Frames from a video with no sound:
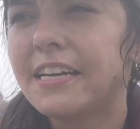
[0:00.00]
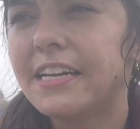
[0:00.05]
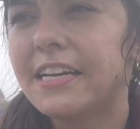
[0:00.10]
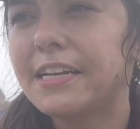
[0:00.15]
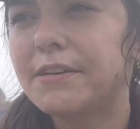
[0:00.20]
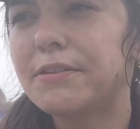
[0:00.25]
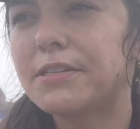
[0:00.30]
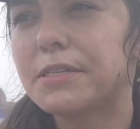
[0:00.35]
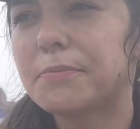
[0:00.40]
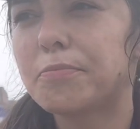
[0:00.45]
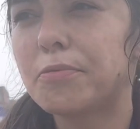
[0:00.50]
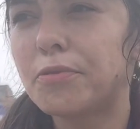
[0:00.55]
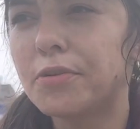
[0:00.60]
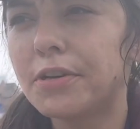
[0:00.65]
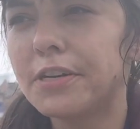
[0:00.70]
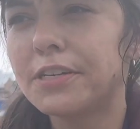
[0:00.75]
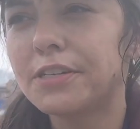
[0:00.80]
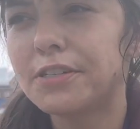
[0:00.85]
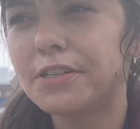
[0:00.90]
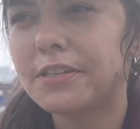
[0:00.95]
he was
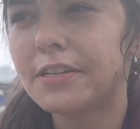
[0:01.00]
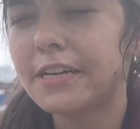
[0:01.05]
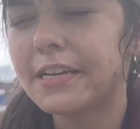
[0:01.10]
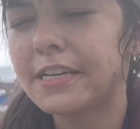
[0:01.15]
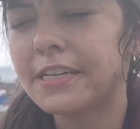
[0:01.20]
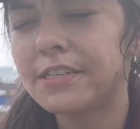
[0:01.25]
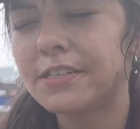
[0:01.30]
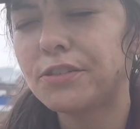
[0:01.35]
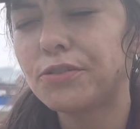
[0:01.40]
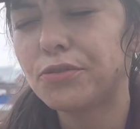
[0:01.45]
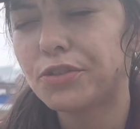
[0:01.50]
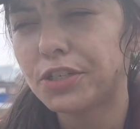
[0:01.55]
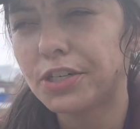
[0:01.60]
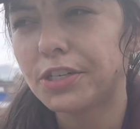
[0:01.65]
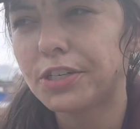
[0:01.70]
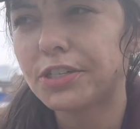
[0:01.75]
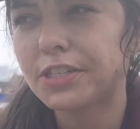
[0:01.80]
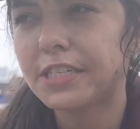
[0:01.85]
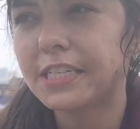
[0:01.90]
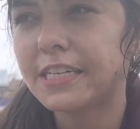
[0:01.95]
born in New
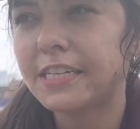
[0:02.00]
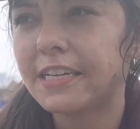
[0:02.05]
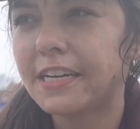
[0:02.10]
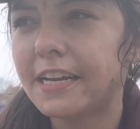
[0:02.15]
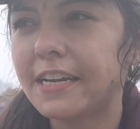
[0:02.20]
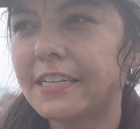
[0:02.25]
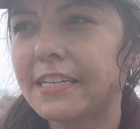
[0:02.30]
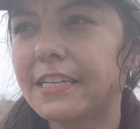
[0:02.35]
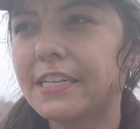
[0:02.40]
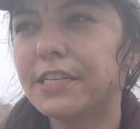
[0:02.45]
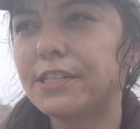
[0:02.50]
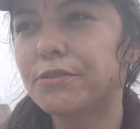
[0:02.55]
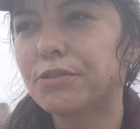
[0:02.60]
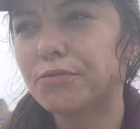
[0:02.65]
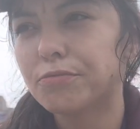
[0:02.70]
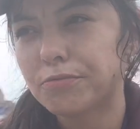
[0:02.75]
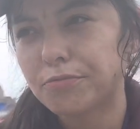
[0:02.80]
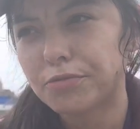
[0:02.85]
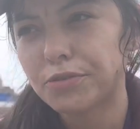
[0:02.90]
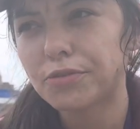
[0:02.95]
Jersey, and then he
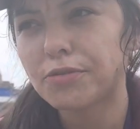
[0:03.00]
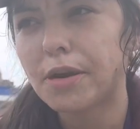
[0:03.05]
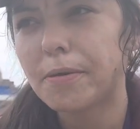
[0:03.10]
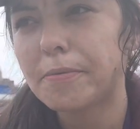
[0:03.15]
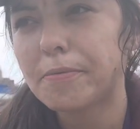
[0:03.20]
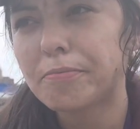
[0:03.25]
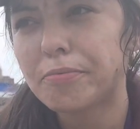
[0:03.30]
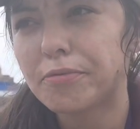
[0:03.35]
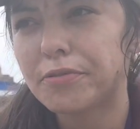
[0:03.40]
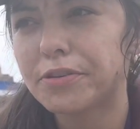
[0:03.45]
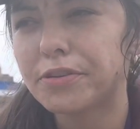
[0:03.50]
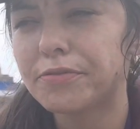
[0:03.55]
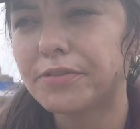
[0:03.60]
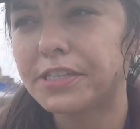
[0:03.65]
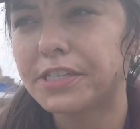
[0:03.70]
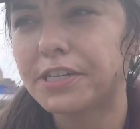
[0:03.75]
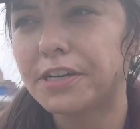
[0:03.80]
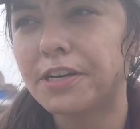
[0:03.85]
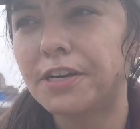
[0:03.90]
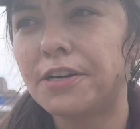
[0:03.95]
grew up in Puerto
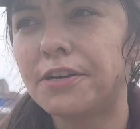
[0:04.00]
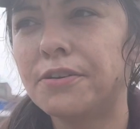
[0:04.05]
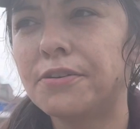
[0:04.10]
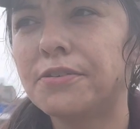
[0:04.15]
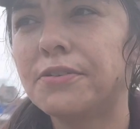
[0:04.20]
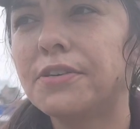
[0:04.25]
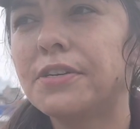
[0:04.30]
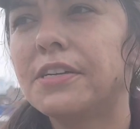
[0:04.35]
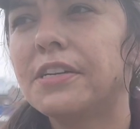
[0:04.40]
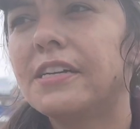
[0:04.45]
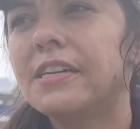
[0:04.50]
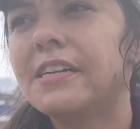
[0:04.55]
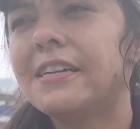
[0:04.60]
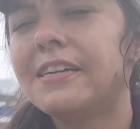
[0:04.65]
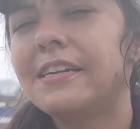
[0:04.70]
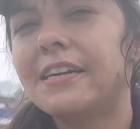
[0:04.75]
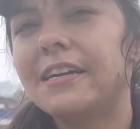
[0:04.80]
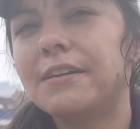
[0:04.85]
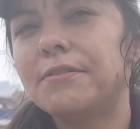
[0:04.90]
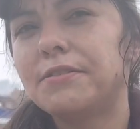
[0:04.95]
Rico.
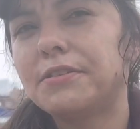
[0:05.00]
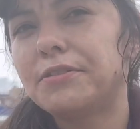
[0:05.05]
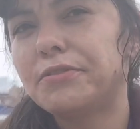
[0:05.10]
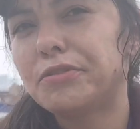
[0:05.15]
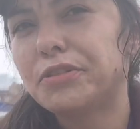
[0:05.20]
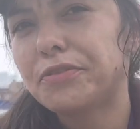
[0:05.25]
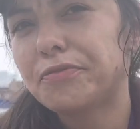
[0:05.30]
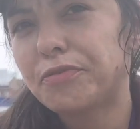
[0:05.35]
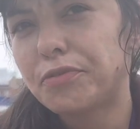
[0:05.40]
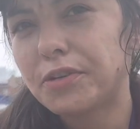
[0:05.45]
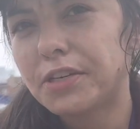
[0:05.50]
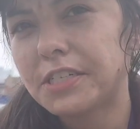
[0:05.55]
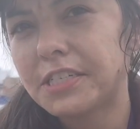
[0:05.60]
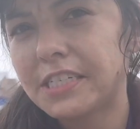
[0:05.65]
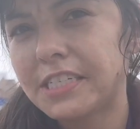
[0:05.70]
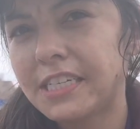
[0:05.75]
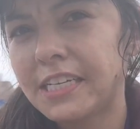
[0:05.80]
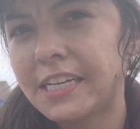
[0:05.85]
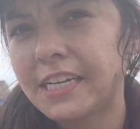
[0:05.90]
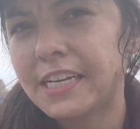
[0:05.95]
And when he was
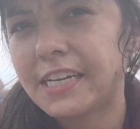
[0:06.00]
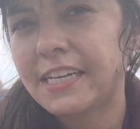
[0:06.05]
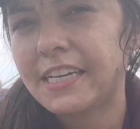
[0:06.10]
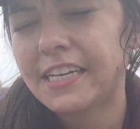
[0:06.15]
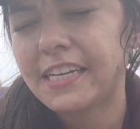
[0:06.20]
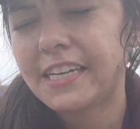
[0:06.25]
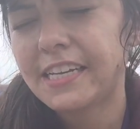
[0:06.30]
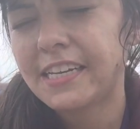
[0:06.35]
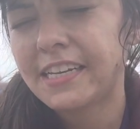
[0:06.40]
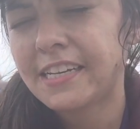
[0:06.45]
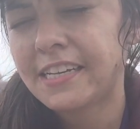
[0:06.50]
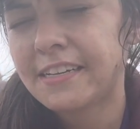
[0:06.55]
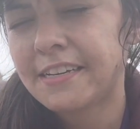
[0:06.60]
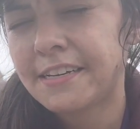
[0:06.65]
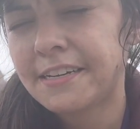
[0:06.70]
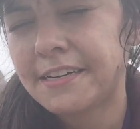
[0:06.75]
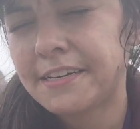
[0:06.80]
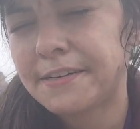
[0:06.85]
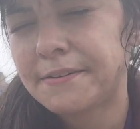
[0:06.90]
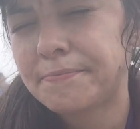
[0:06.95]
14, he,
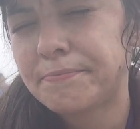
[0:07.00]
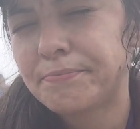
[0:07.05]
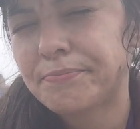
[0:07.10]
I